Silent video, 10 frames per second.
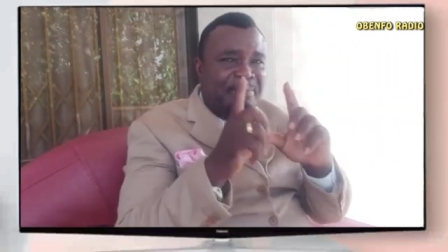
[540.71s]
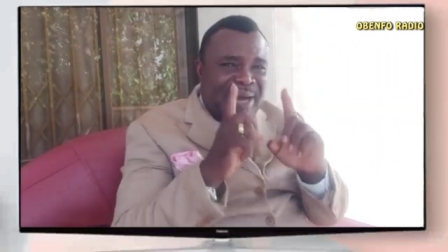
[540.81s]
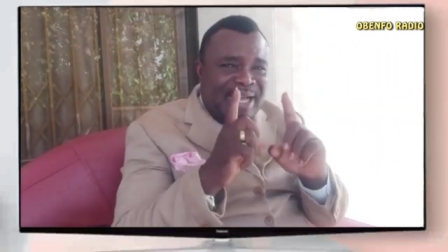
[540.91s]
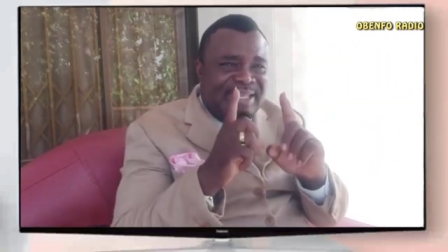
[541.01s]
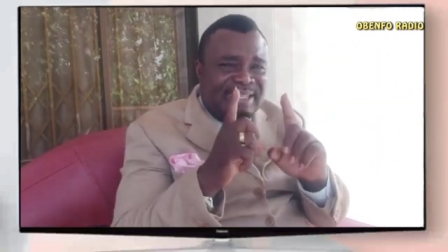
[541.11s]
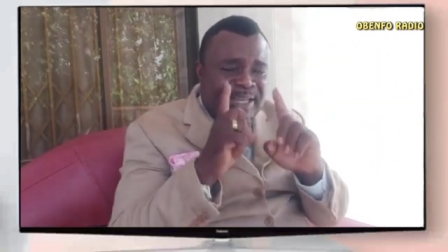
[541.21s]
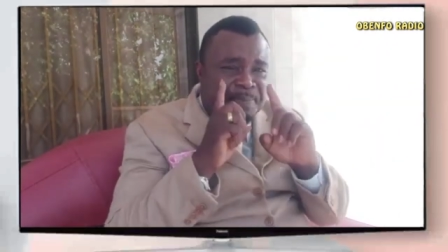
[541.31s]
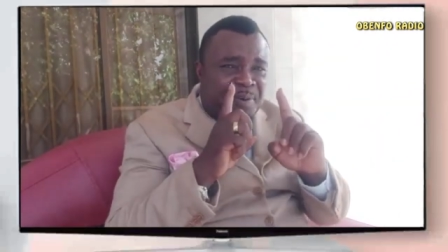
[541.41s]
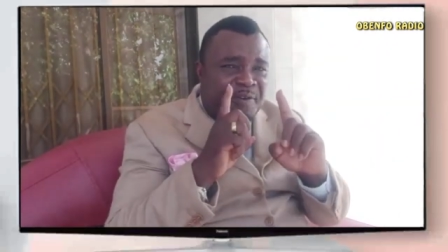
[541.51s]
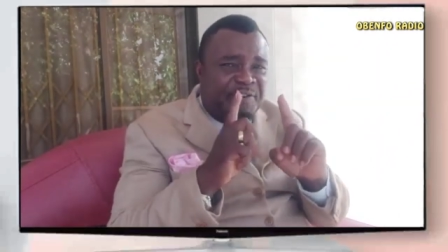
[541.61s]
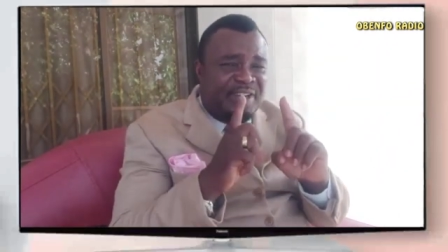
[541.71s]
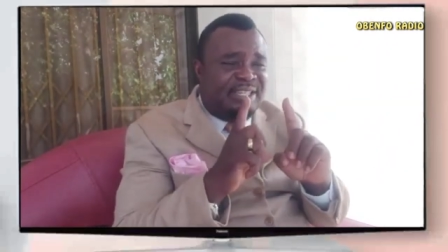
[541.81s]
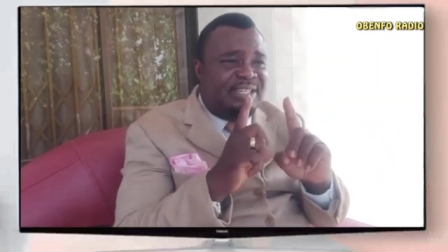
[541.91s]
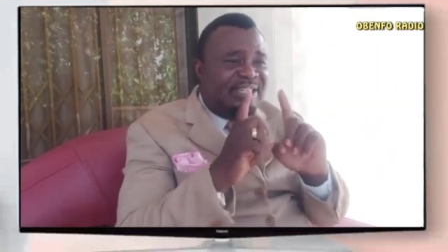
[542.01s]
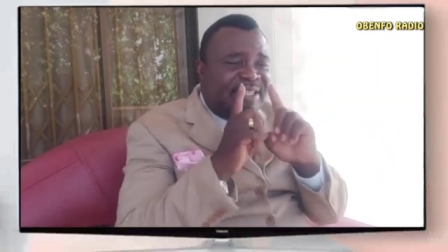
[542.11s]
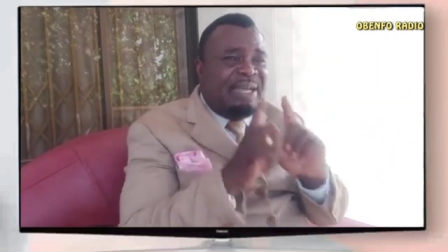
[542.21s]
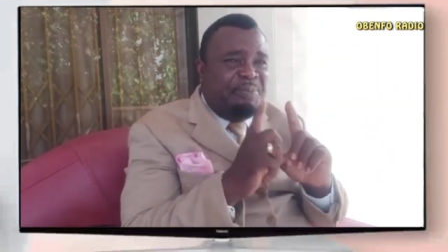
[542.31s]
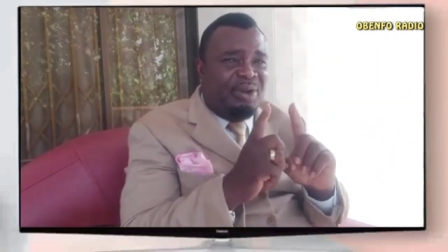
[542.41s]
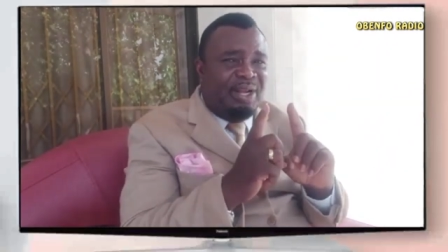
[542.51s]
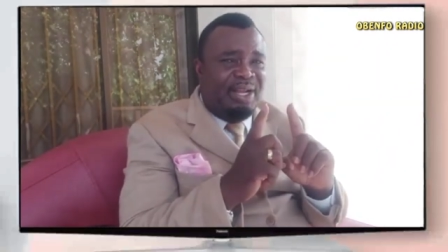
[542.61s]
Marge is a prophet
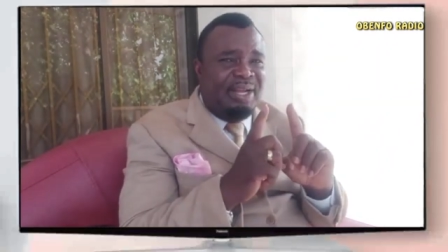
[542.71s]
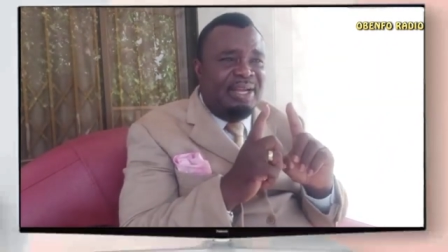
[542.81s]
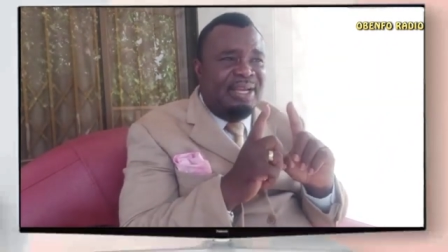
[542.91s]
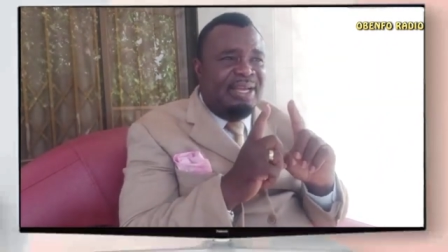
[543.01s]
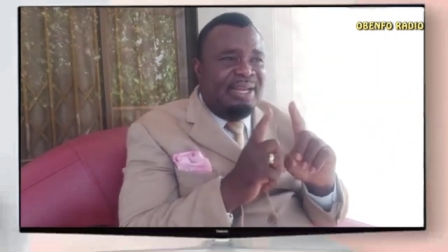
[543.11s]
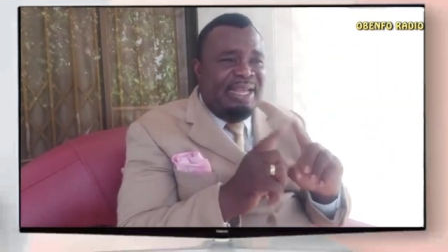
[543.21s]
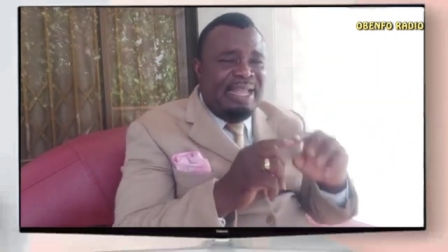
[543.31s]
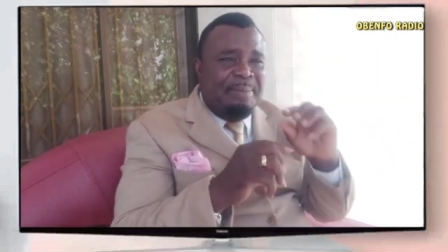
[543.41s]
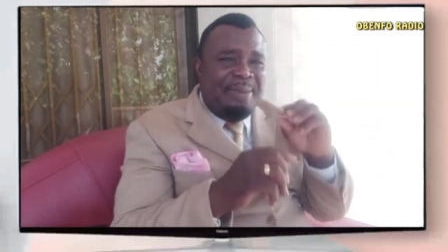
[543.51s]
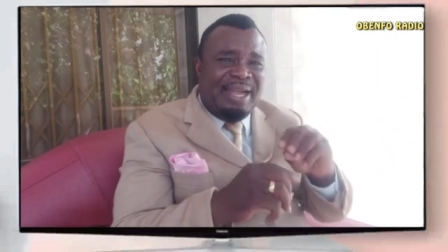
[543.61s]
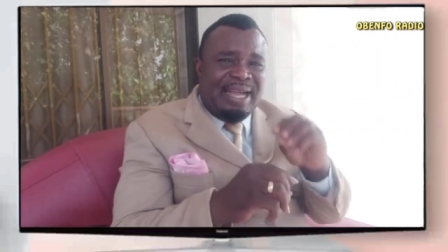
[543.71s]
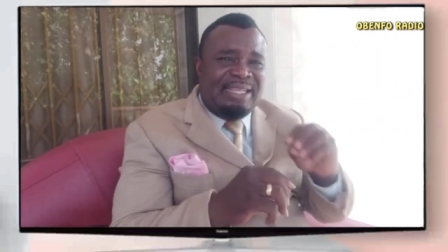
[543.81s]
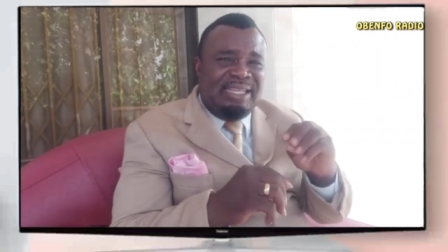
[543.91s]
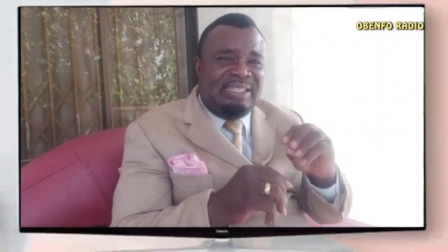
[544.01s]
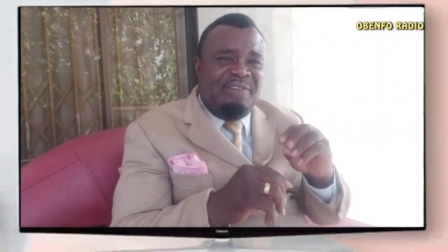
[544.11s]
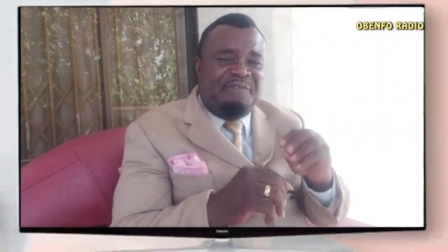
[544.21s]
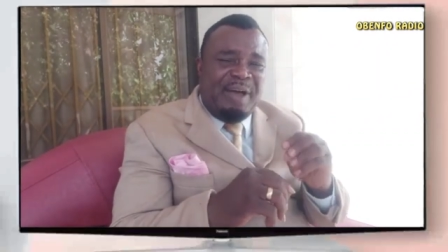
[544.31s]
Samuel. Nanyamia catches a